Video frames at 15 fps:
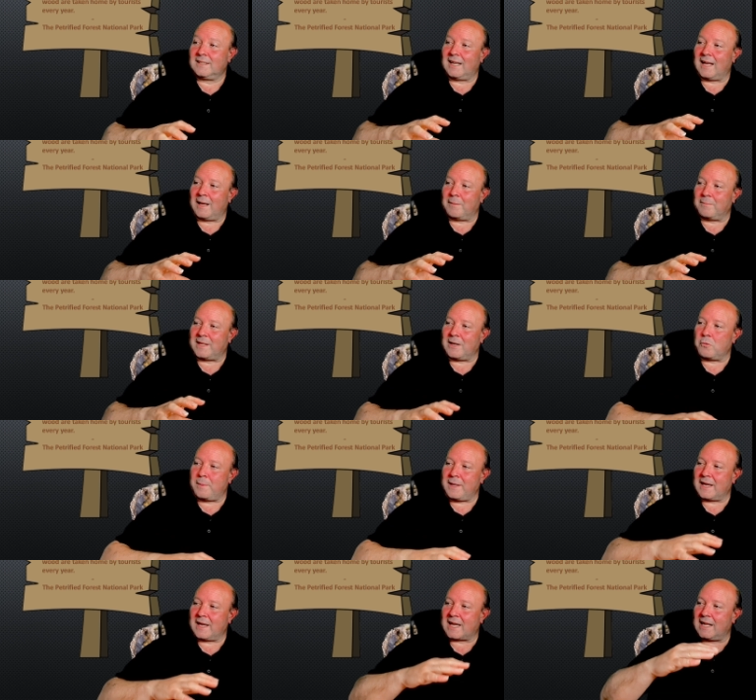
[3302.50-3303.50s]
There will
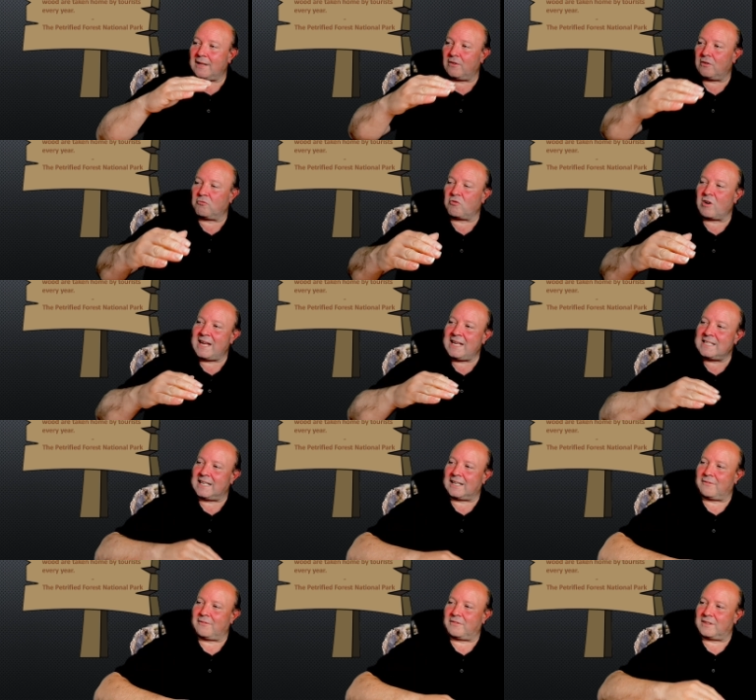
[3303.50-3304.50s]
be a kind of a
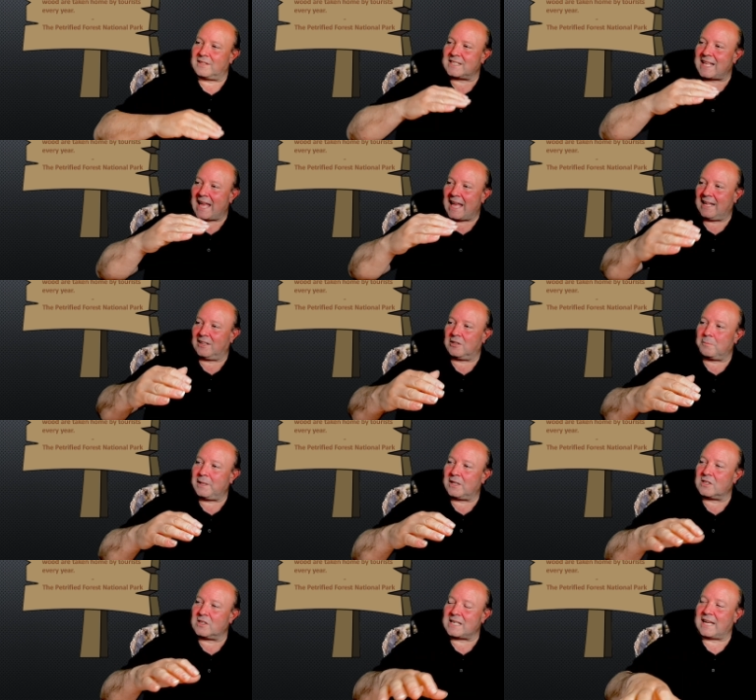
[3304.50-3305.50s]
raising of the standard
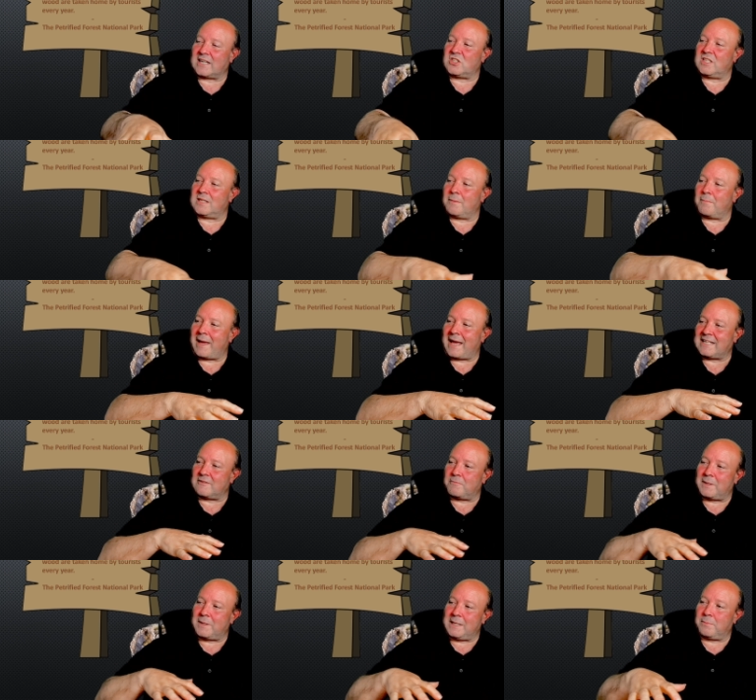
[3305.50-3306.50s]
because actually the mass
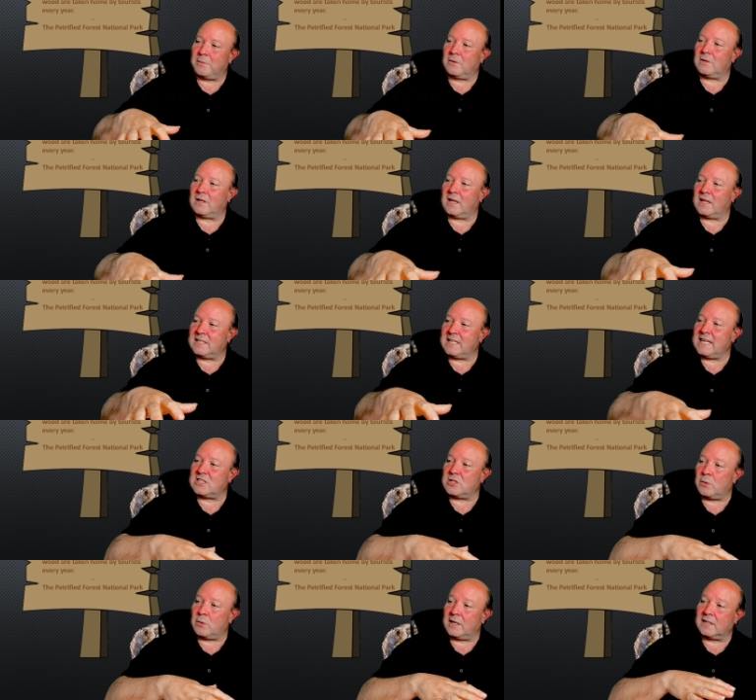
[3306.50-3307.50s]
of people adhere
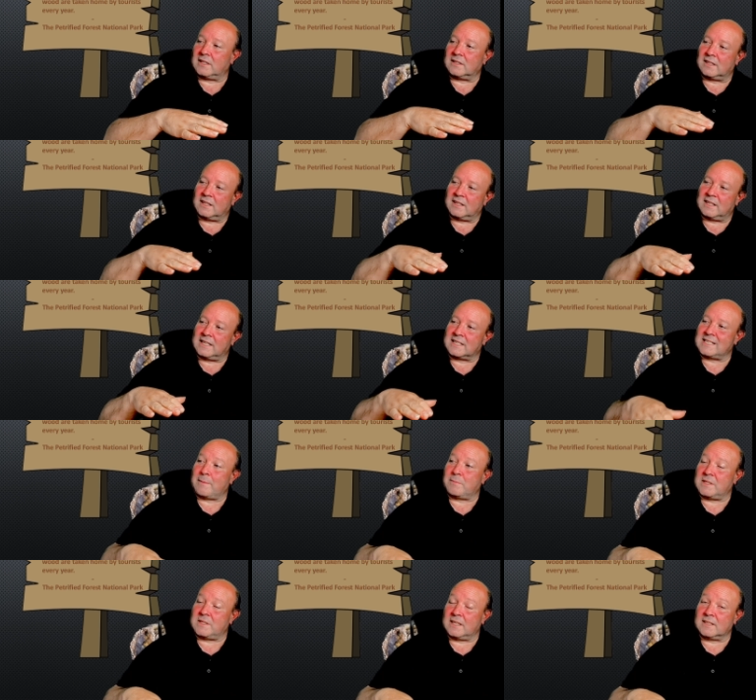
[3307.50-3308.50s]
to it and
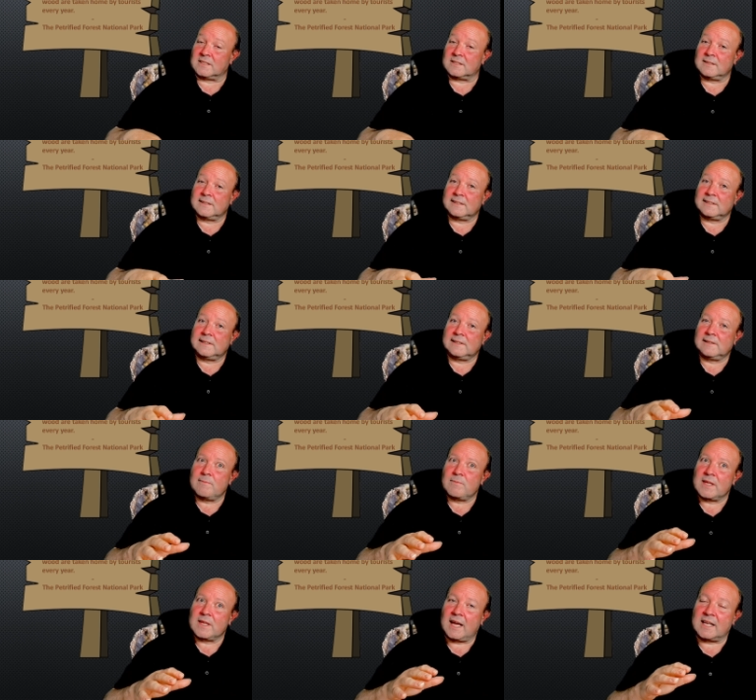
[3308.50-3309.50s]
accept it.
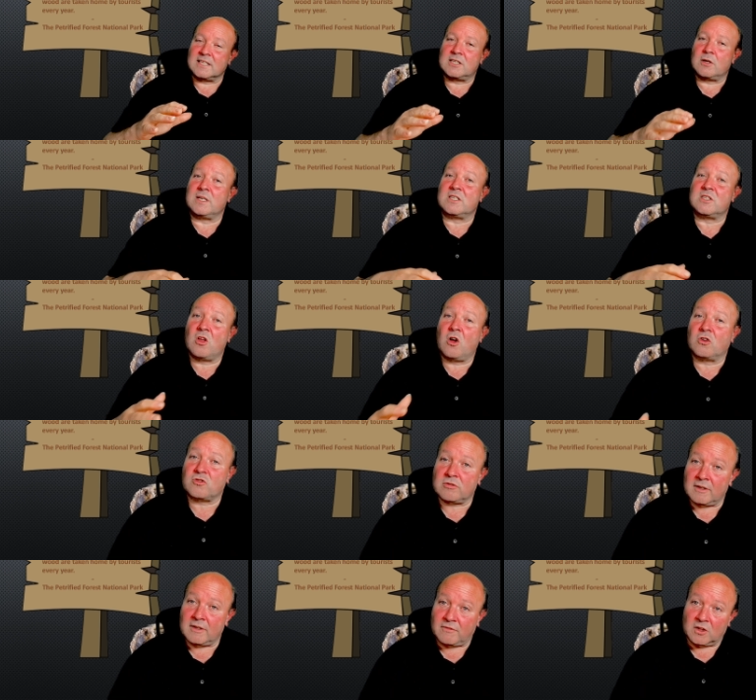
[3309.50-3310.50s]
And so it's not
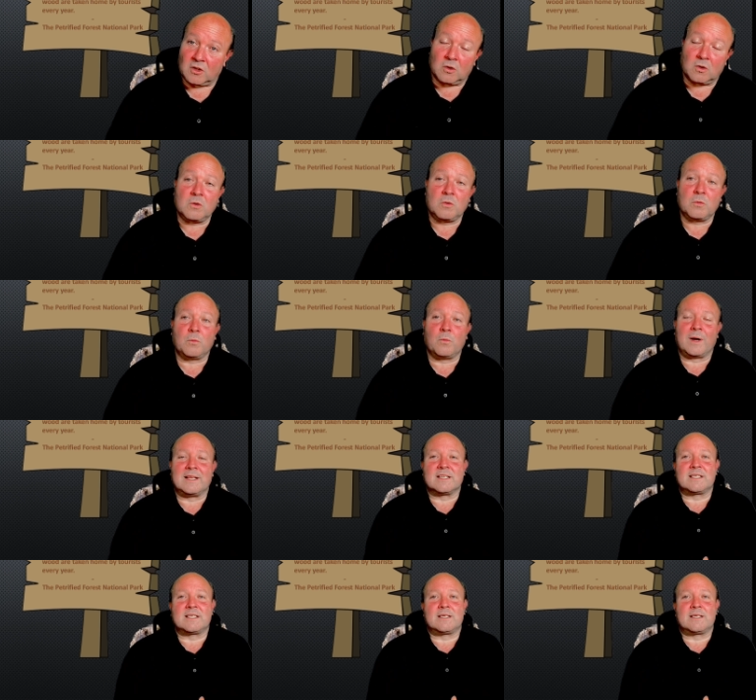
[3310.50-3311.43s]
trivial when